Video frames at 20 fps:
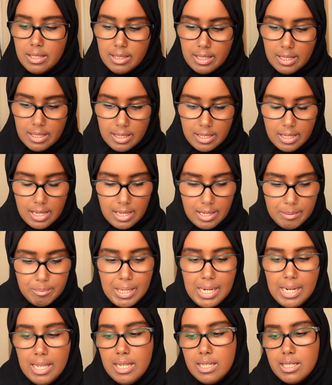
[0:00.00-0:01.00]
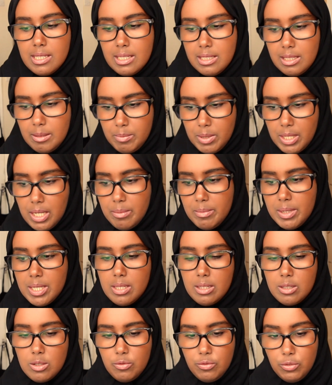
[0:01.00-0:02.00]
the M L As and the B M
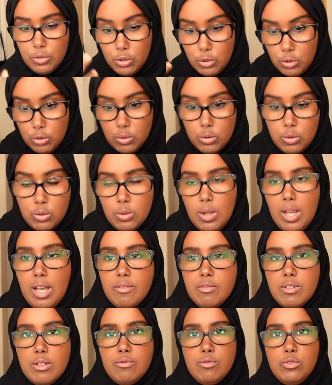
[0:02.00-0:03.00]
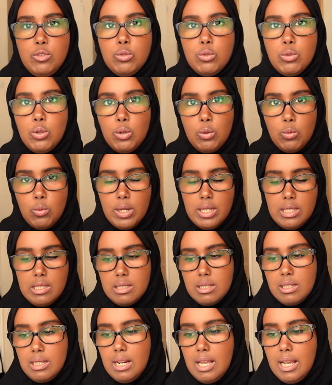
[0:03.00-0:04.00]
Ss for you to have a view on what
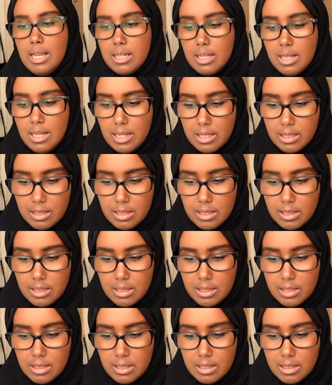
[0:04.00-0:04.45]
is it like,